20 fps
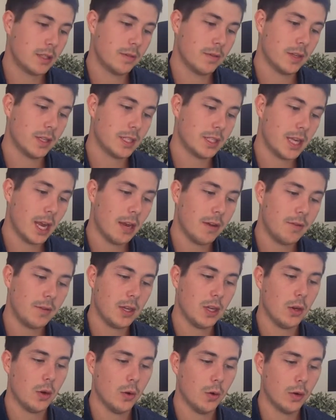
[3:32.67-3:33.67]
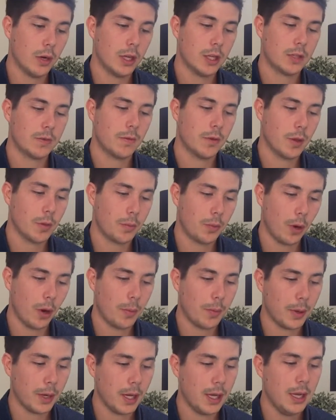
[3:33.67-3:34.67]
for safety audits for the
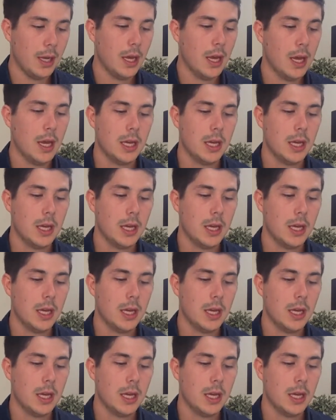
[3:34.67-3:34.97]
property.